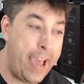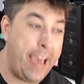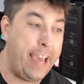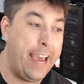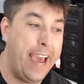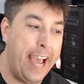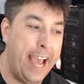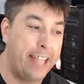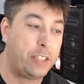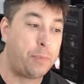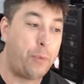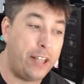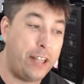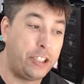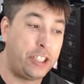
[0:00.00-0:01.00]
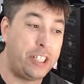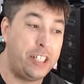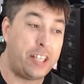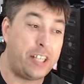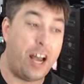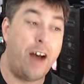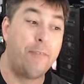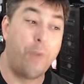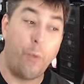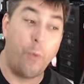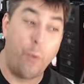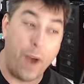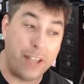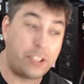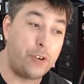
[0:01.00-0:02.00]
its prejudice of
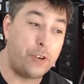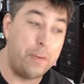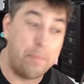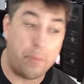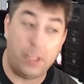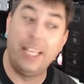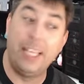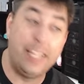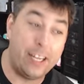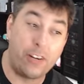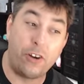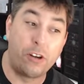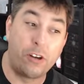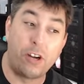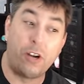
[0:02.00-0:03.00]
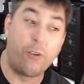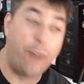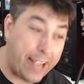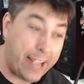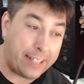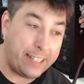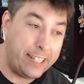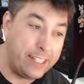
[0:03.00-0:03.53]
Western political correctness,